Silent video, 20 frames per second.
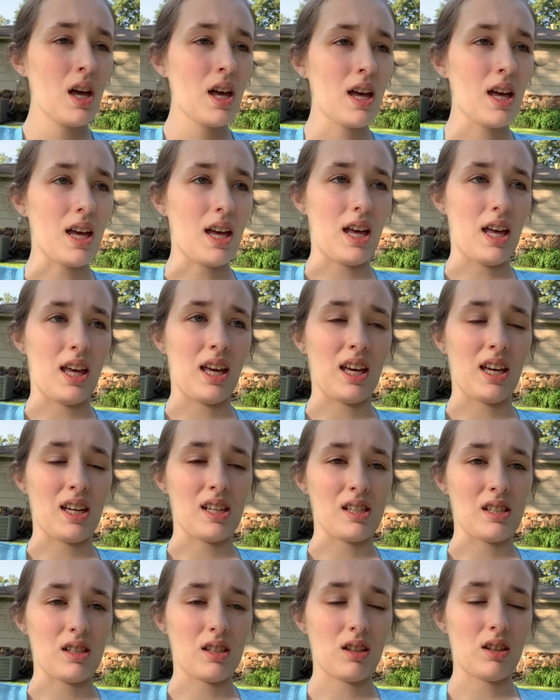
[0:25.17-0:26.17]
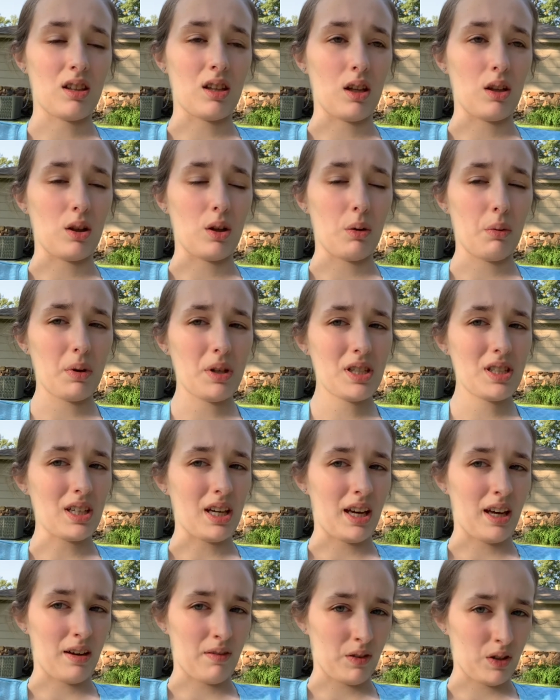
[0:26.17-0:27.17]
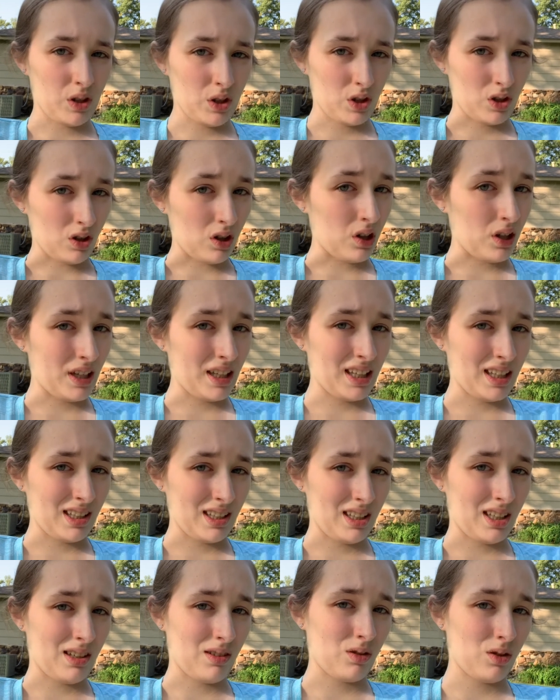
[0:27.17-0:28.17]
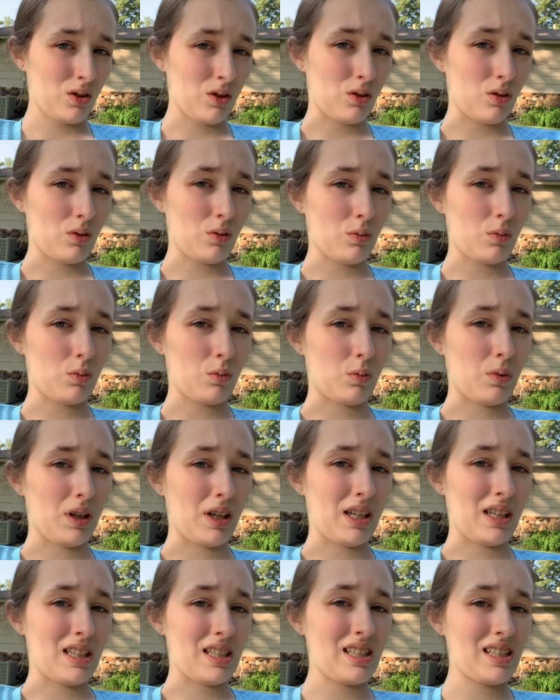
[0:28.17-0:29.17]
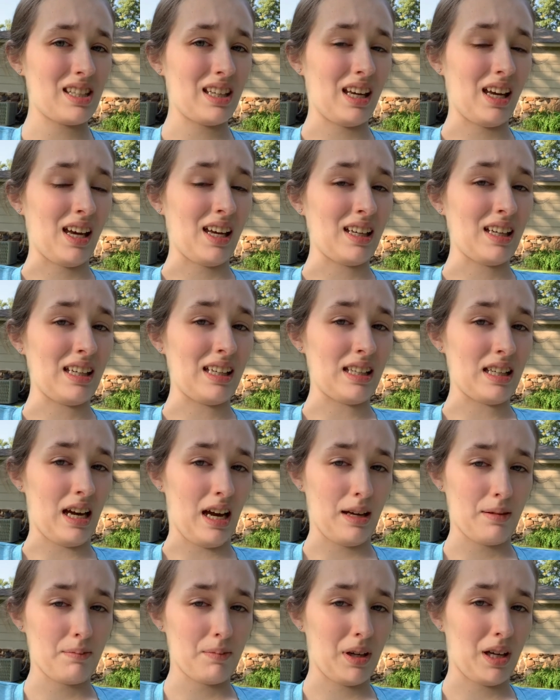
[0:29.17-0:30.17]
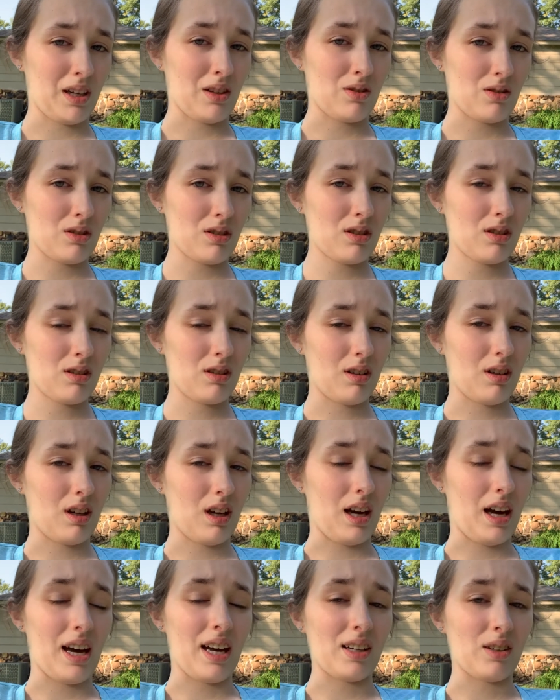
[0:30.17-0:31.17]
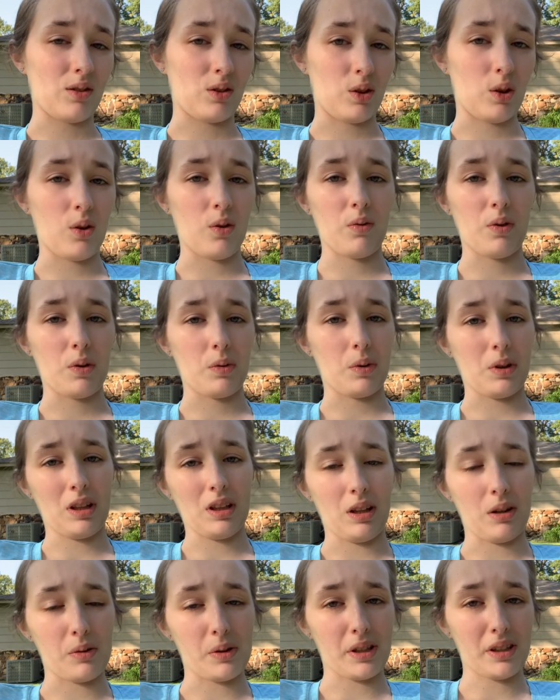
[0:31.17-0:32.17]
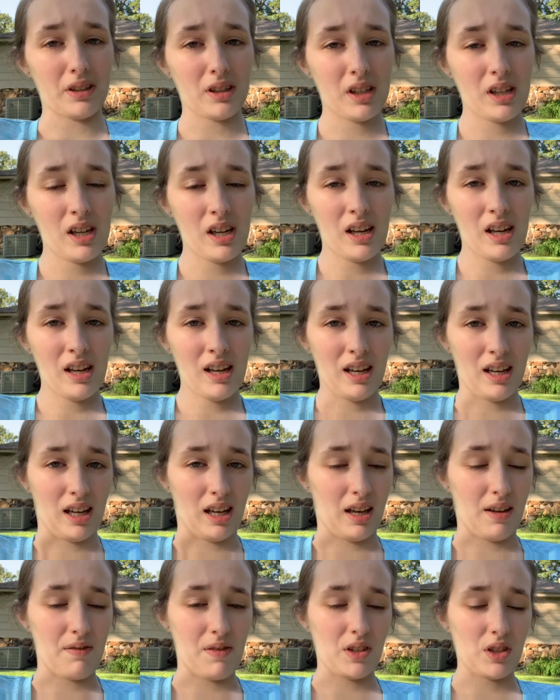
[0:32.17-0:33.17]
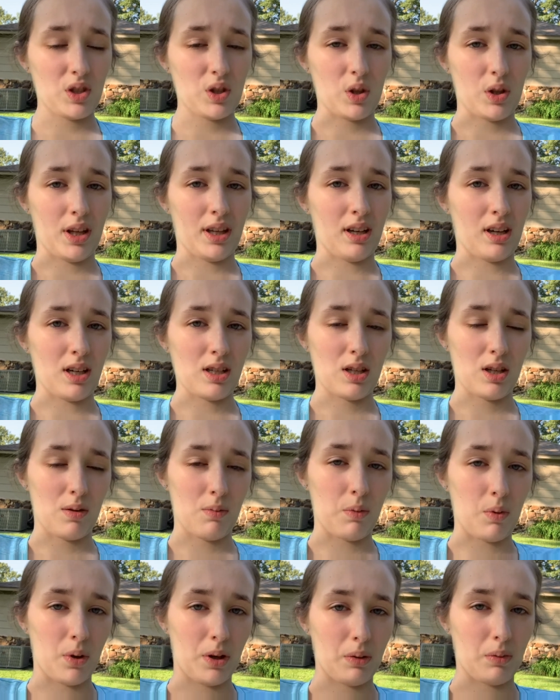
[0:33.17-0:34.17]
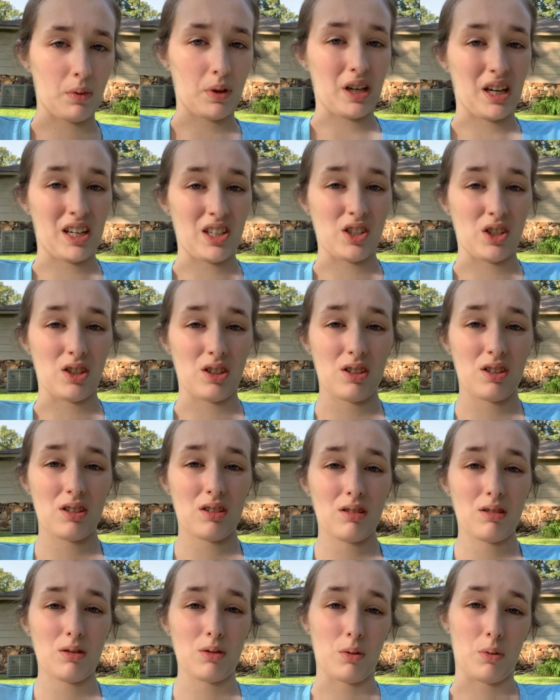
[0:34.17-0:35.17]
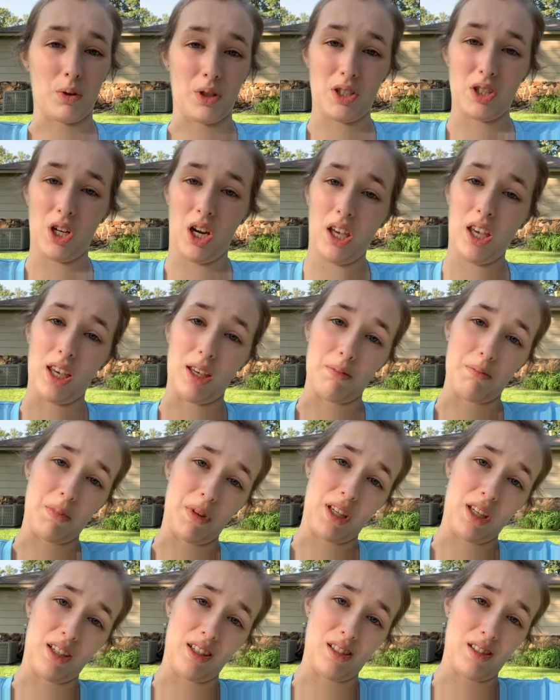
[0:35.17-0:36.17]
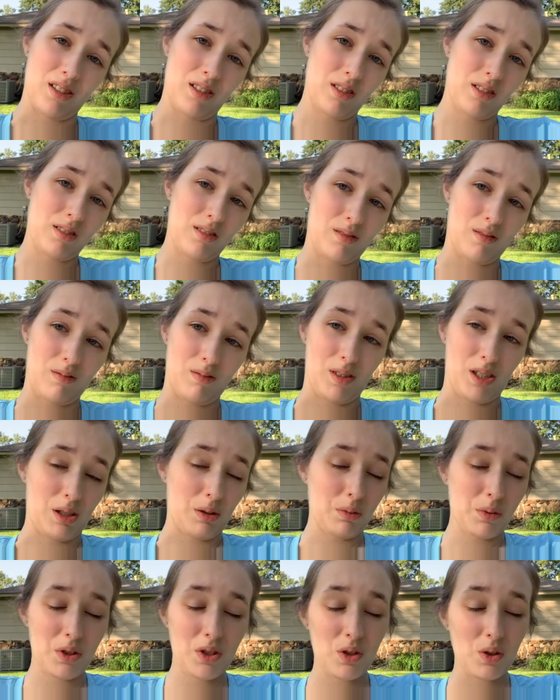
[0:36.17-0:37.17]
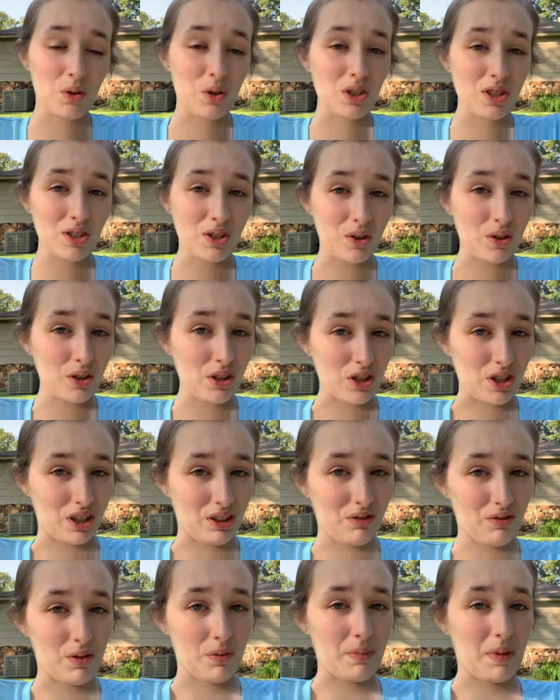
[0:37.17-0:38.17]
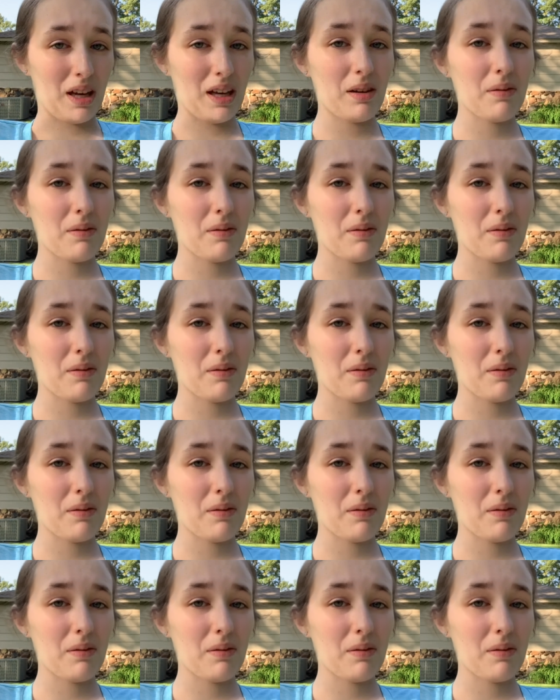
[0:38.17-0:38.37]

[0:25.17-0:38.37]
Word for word: and the lowest I ever saw it get down to was 89 pounds. I don't know if it went lower. I eventually got to the point where I just quit checking because it was too discouraging for me.